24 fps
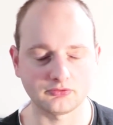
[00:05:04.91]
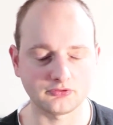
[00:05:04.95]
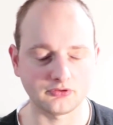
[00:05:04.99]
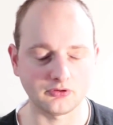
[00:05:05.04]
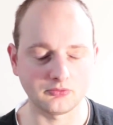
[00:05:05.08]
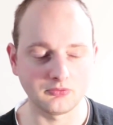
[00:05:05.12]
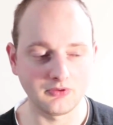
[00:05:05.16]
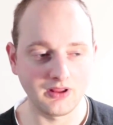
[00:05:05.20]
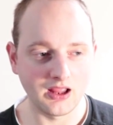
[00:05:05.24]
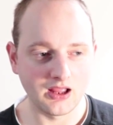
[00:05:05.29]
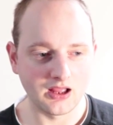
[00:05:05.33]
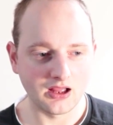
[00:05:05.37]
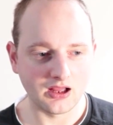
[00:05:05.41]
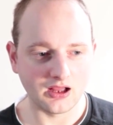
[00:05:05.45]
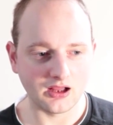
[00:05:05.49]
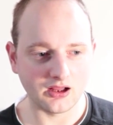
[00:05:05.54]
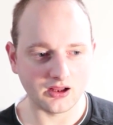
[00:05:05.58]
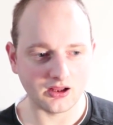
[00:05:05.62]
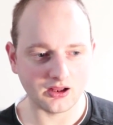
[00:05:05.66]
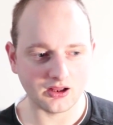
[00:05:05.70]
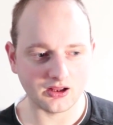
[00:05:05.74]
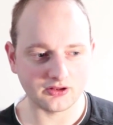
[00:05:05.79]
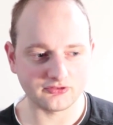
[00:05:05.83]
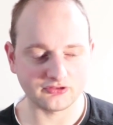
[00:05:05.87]
So
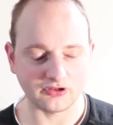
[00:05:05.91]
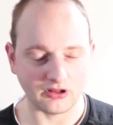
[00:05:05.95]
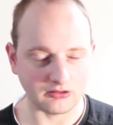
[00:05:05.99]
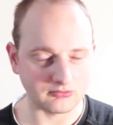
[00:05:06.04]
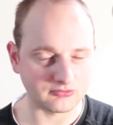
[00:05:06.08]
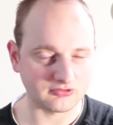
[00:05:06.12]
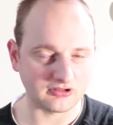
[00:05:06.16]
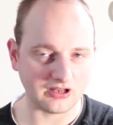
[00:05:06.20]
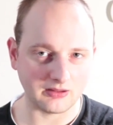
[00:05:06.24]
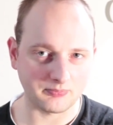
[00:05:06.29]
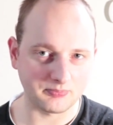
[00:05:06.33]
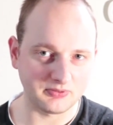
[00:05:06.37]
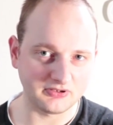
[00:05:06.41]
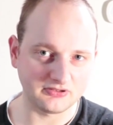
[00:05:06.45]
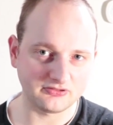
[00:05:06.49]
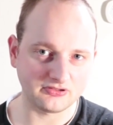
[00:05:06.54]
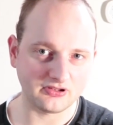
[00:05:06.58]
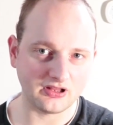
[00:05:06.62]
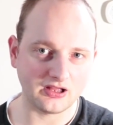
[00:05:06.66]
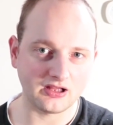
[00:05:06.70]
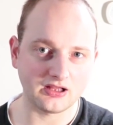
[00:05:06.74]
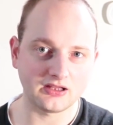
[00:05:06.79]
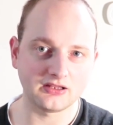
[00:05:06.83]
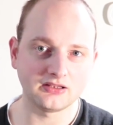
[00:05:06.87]
Sounds Like
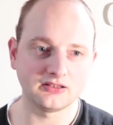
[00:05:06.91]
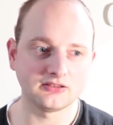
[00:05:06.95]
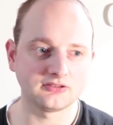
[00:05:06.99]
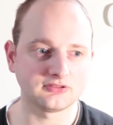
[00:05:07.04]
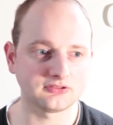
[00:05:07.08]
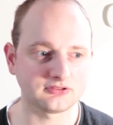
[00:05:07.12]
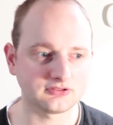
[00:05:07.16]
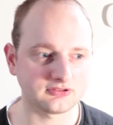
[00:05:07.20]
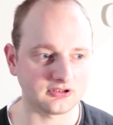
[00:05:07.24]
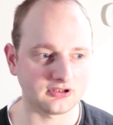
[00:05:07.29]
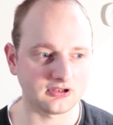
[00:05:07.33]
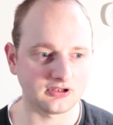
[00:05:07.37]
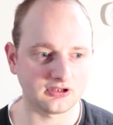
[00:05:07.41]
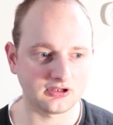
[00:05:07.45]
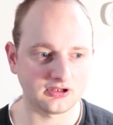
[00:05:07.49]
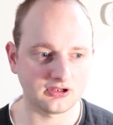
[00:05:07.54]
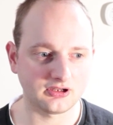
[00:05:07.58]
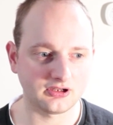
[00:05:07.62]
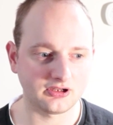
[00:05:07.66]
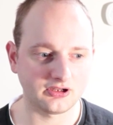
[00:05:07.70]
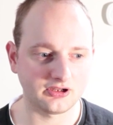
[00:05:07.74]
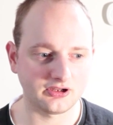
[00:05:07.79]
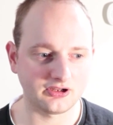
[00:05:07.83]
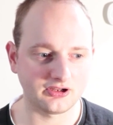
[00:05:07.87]
Pizza, he's
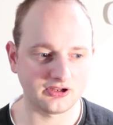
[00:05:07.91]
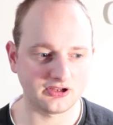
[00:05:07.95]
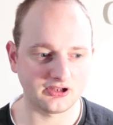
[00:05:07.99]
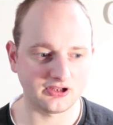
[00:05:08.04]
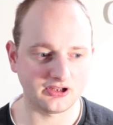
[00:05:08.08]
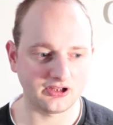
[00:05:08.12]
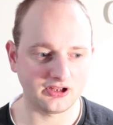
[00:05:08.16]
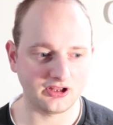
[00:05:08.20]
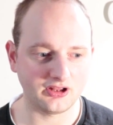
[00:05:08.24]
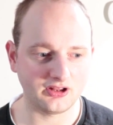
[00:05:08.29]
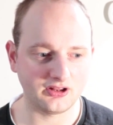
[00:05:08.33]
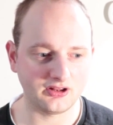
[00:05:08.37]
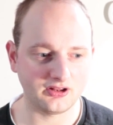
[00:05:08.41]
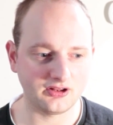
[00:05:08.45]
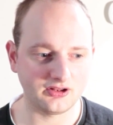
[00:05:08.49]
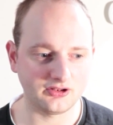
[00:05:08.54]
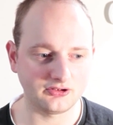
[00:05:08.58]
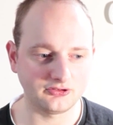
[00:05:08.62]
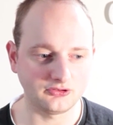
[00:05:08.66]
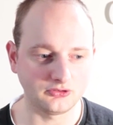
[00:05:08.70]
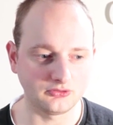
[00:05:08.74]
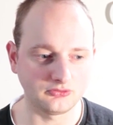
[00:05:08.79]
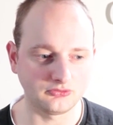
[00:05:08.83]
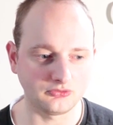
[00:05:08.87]
a
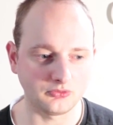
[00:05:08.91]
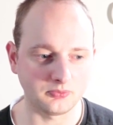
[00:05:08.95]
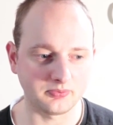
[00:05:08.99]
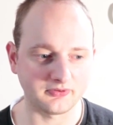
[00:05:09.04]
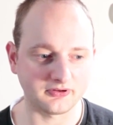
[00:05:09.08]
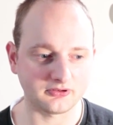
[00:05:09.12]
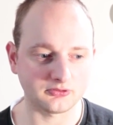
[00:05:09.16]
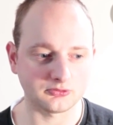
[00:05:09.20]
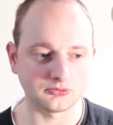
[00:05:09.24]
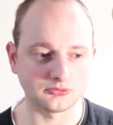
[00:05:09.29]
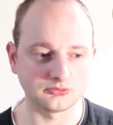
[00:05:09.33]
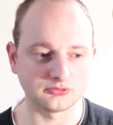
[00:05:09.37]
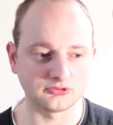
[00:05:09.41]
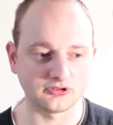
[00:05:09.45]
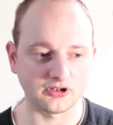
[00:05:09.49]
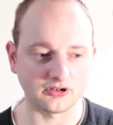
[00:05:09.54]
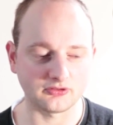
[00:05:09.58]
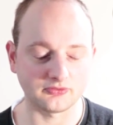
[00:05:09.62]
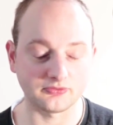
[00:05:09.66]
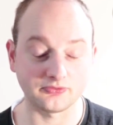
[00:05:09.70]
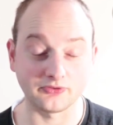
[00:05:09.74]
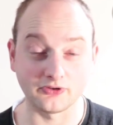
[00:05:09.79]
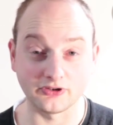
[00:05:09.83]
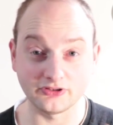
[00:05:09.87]
YouTuber who
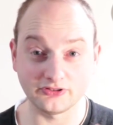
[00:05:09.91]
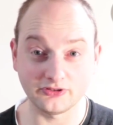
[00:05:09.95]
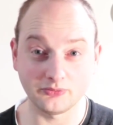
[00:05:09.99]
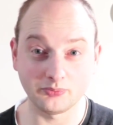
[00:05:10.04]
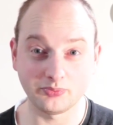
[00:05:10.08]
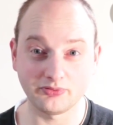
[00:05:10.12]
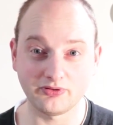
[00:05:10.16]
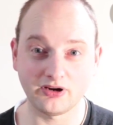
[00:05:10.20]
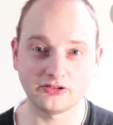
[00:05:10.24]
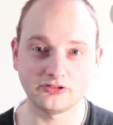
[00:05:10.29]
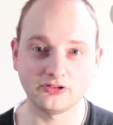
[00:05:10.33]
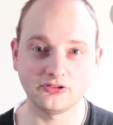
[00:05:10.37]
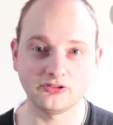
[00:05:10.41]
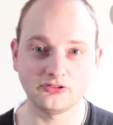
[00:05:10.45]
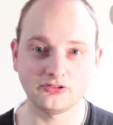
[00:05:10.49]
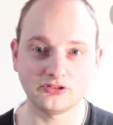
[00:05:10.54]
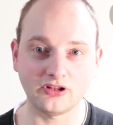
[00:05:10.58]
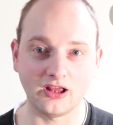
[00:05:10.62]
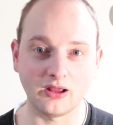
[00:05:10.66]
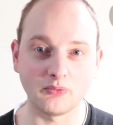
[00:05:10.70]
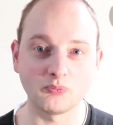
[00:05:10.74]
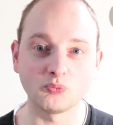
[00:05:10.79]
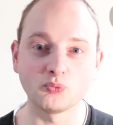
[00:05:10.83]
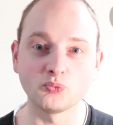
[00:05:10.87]
does voice
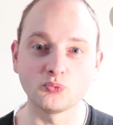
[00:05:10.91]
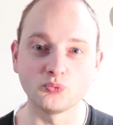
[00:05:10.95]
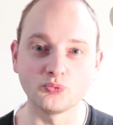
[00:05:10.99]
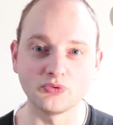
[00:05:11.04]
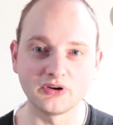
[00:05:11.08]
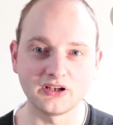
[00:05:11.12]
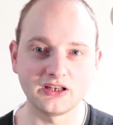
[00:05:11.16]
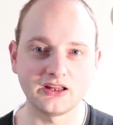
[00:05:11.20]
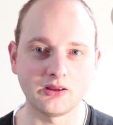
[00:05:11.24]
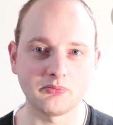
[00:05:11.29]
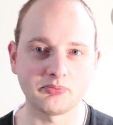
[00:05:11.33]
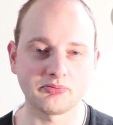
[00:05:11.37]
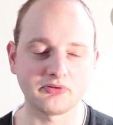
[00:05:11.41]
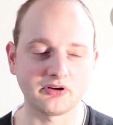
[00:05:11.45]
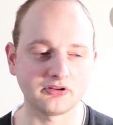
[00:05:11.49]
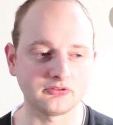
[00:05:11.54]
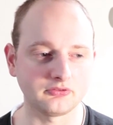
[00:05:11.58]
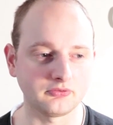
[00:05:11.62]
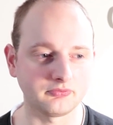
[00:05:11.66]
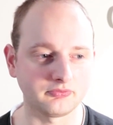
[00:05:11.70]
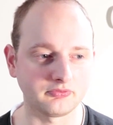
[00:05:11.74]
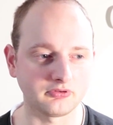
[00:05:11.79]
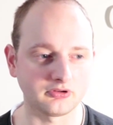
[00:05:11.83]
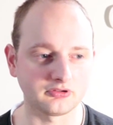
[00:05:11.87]
impressions and really
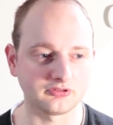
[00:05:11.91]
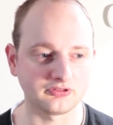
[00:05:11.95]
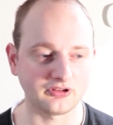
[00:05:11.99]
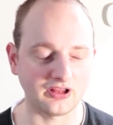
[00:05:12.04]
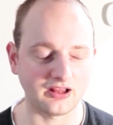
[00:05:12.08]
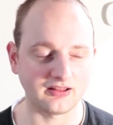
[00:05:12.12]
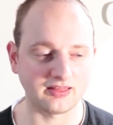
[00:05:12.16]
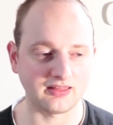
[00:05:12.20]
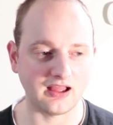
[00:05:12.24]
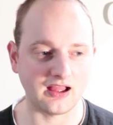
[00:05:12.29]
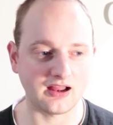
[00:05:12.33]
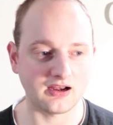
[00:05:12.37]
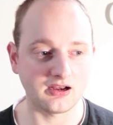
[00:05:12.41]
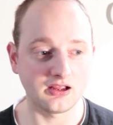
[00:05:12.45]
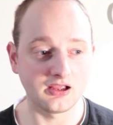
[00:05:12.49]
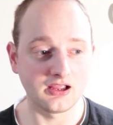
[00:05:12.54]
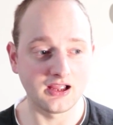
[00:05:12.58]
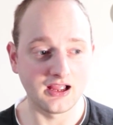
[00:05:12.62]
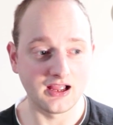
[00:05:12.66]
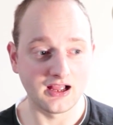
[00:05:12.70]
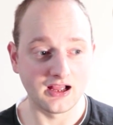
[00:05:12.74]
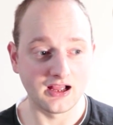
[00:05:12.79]
impressive ones at that.